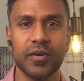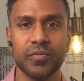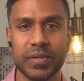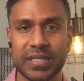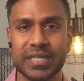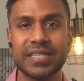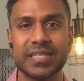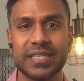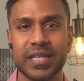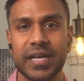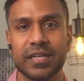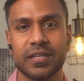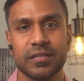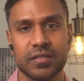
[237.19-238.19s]
we did
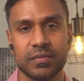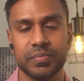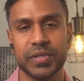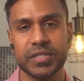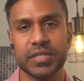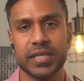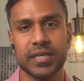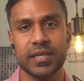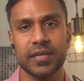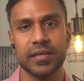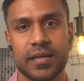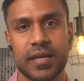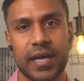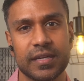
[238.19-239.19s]
select simplicity
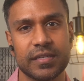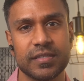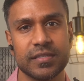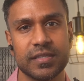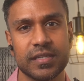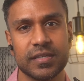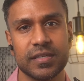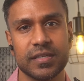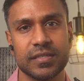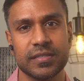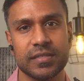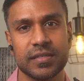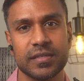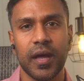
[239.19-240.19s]
and succinctness.